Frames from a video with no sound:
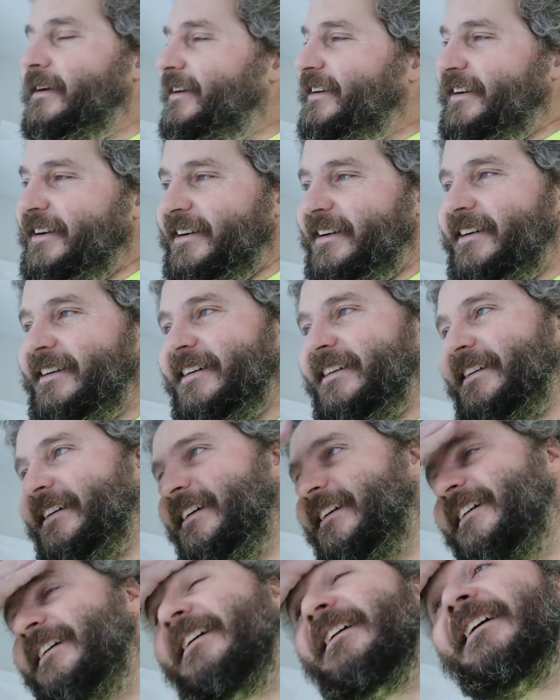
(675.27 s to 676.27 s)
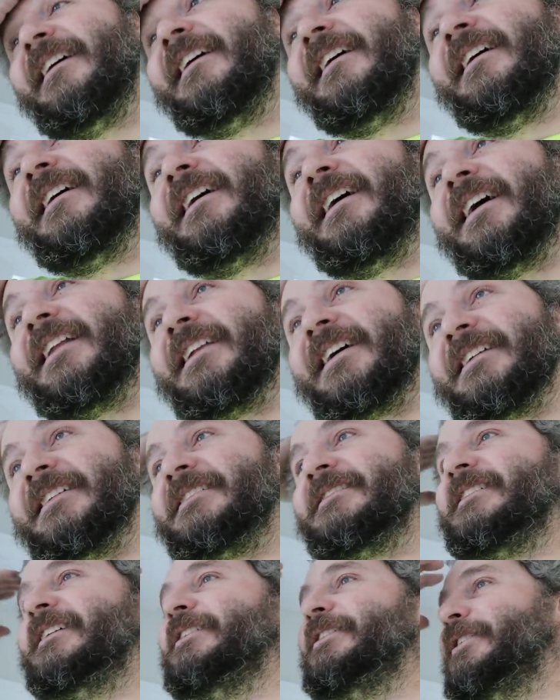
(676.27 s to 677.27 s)
I like
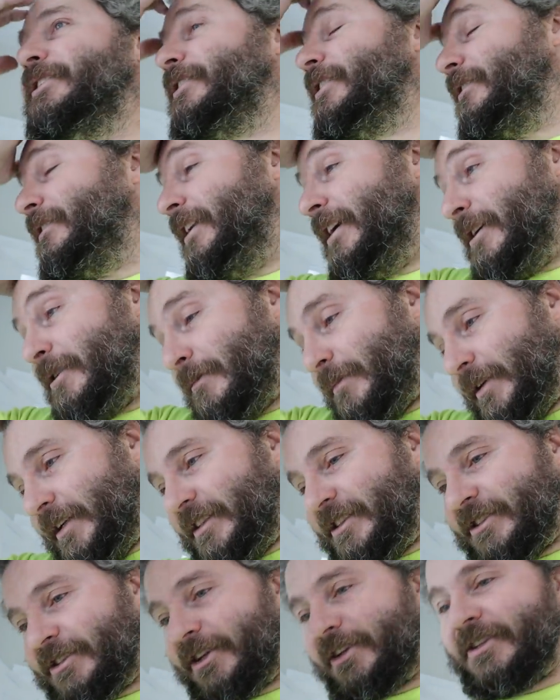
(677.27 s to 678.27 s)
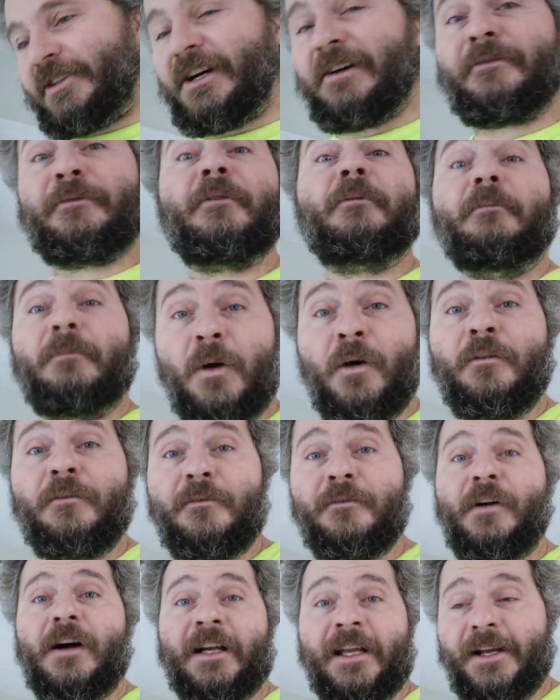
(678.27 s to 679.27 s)
to say on a good note, but it started off
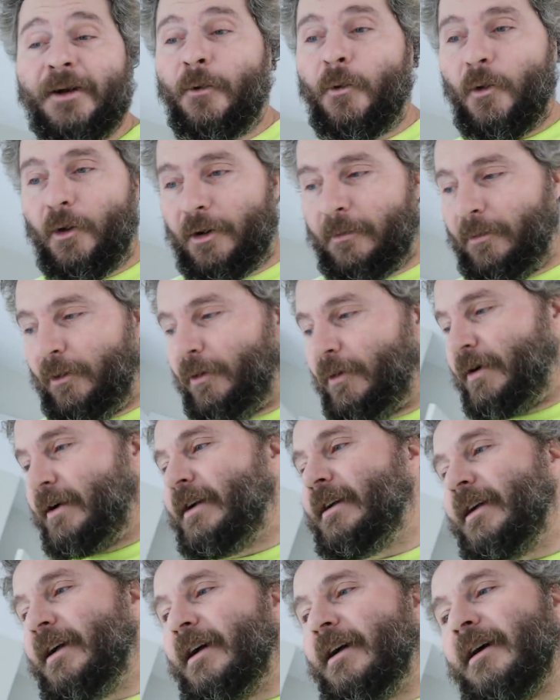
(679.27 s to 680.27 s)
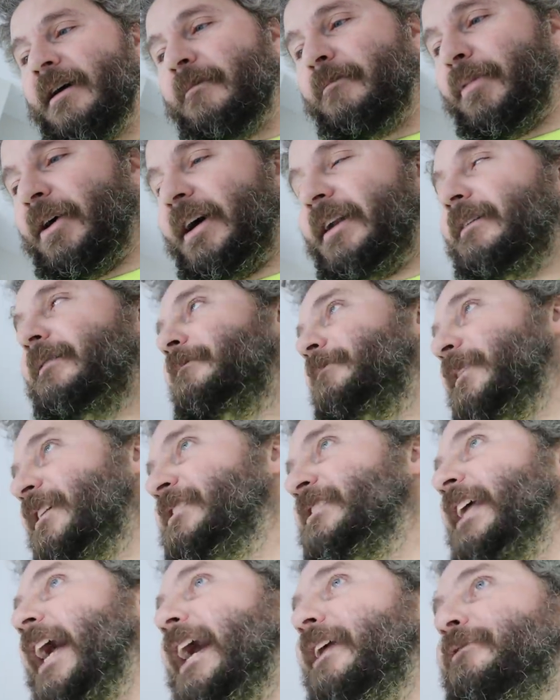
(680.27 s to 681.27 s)
fucking horrible. But
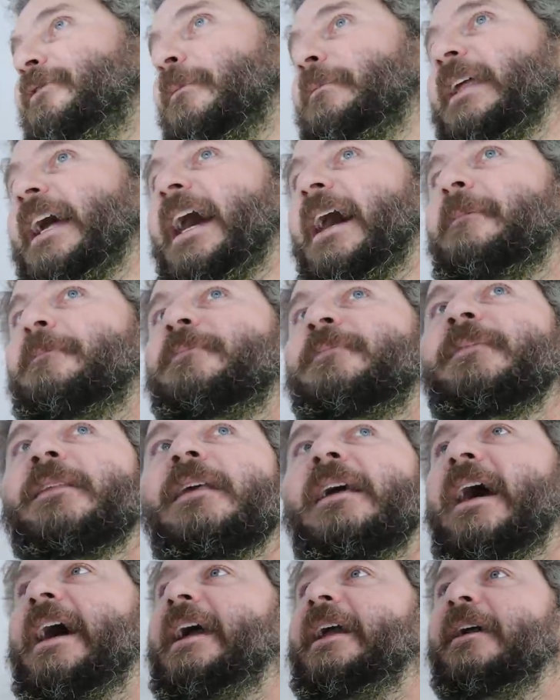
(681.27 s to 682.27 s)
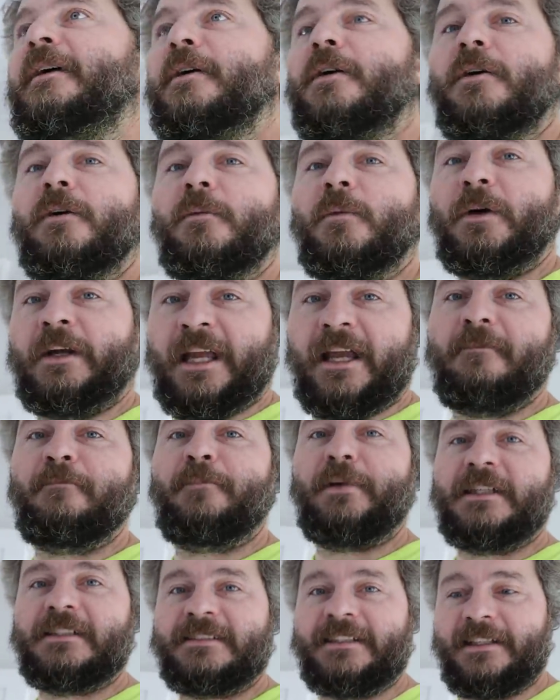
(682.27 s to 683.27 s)
aside from that, hey, we're
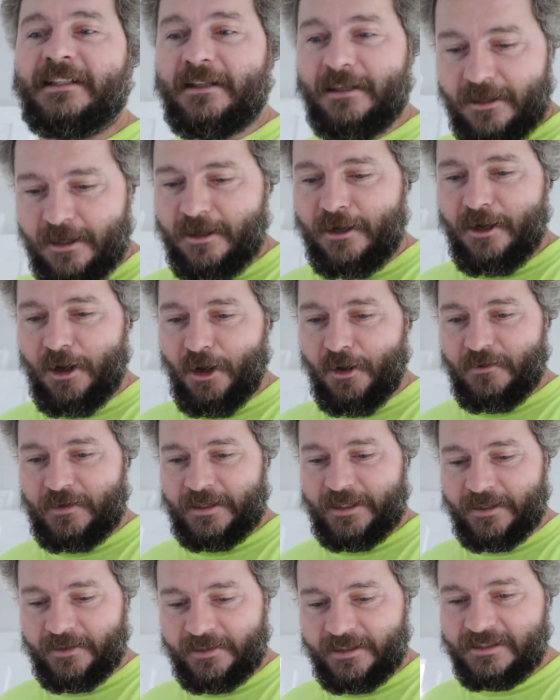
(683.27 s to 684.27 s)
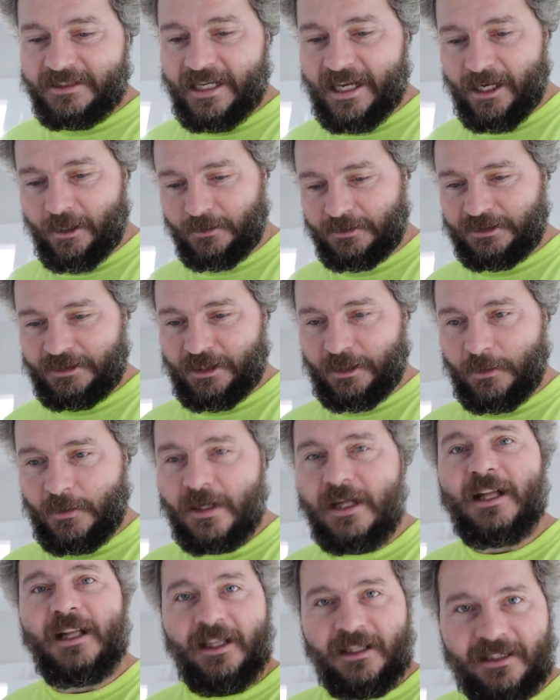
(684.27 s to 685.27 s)
getting busy over here in this house.
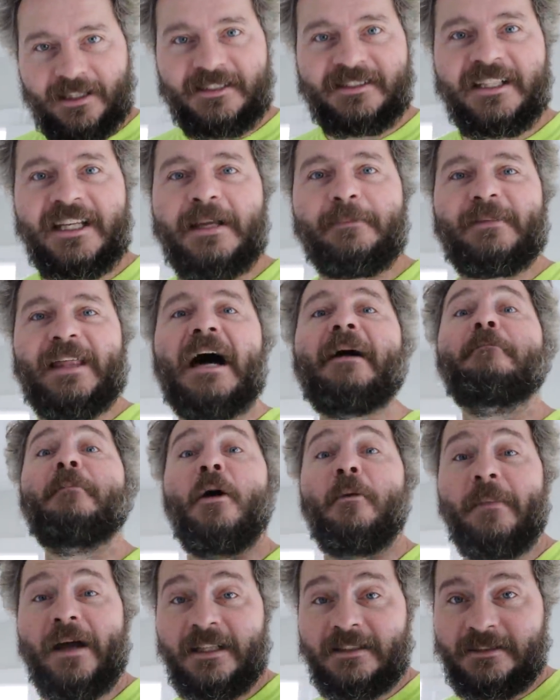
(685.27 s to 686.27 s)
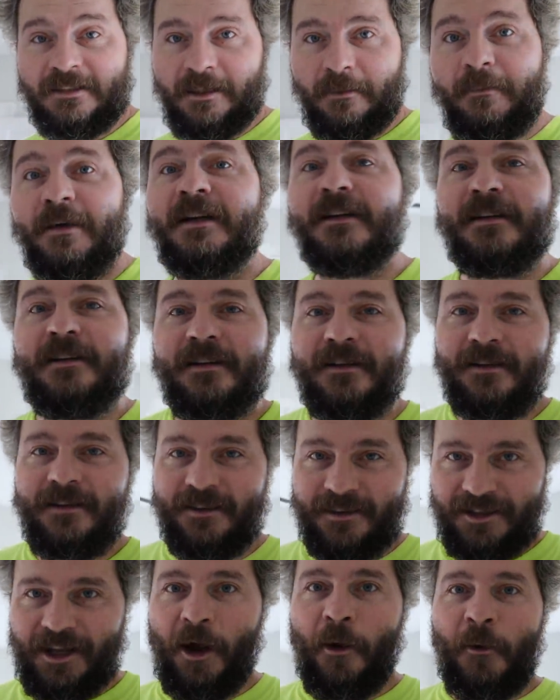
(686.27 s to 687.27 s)
So let's keep that momentum
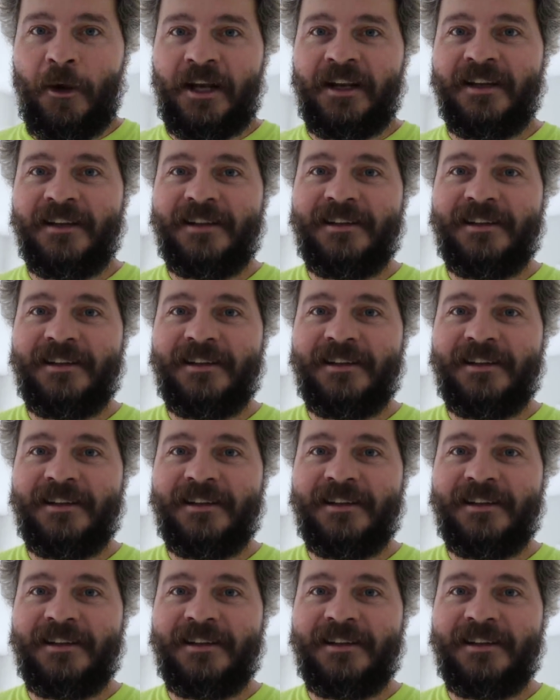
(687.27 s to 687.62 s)
going.